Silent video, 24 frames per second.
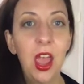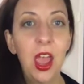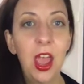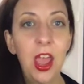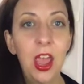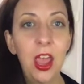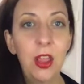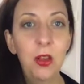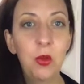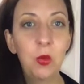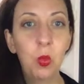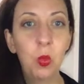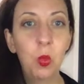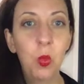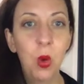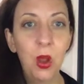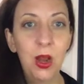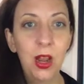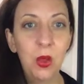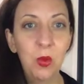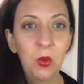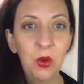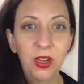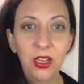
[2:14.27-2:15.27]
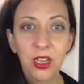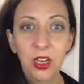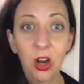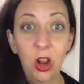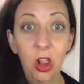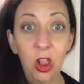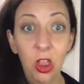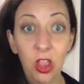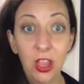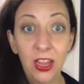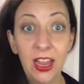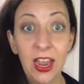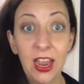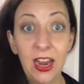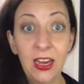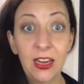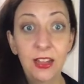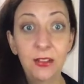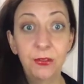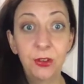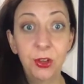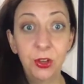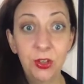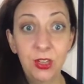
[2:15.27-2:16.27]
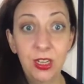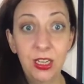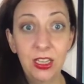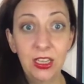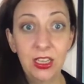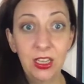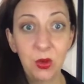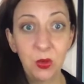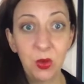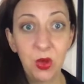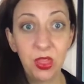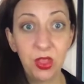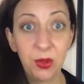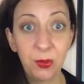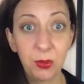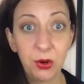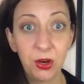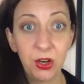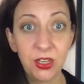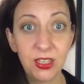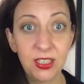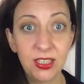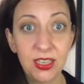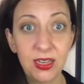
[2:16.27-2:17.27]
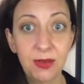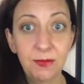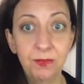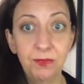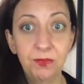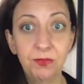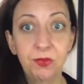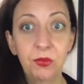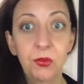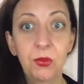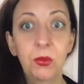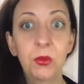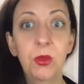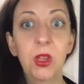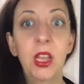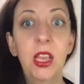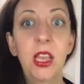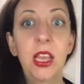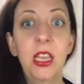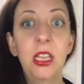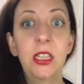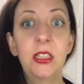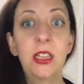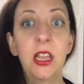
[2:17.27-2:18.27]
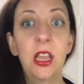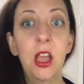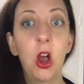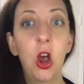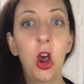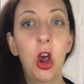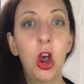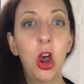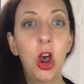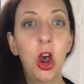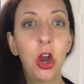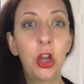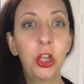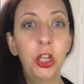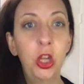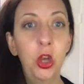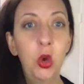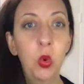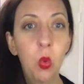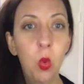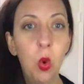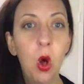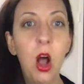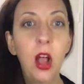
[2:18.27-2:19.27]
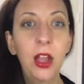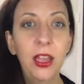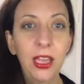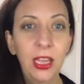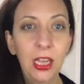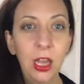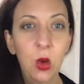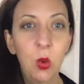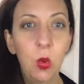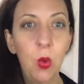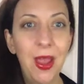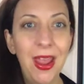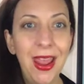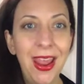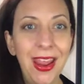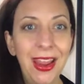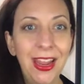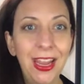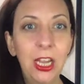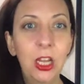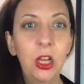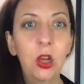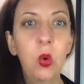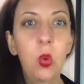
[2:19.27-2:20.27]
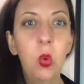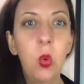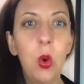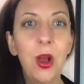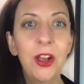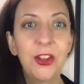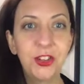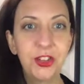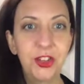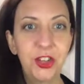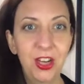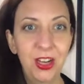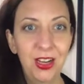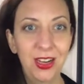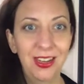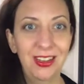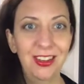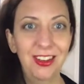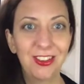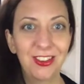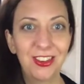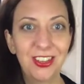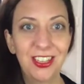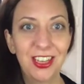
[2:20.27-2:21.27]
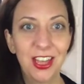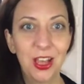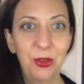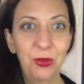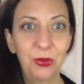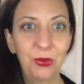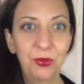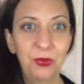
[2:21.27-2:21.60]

And what I want you to look at if you're dealing with a person is, are you walking away questioning yourself?